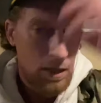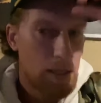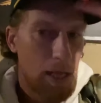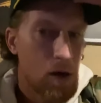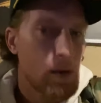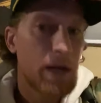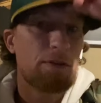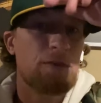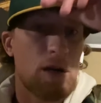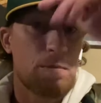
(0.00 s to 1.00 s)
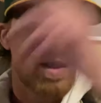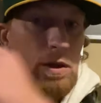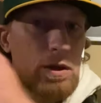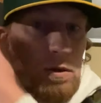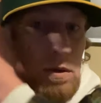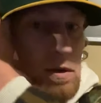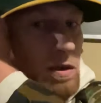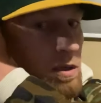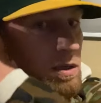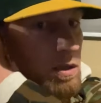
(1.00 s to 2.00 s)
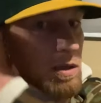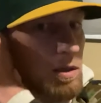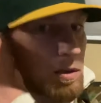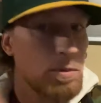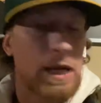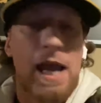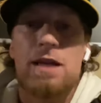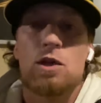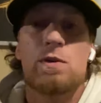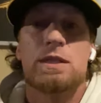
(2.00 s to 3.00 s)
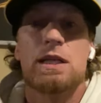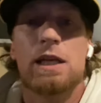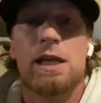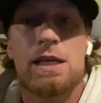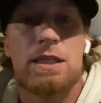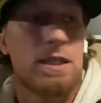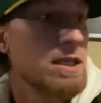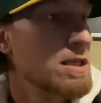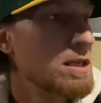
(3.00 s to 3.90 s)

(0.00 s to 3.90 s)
They don't give a fuck about you. But Candace Owens at least